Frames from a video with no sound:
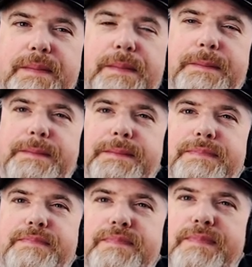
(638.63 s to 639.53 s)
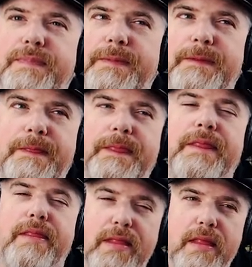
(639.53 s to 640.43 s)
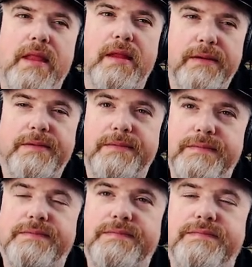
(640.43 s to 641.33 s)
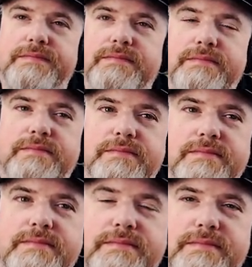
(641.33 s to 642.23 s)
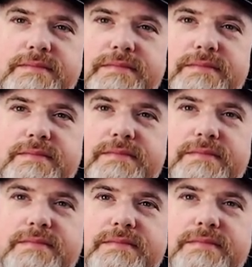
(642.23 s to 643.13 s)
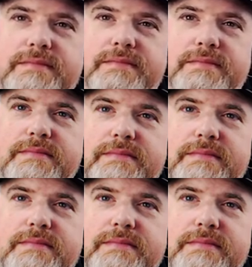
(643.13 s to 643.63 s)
No words are spoken by the person on screen.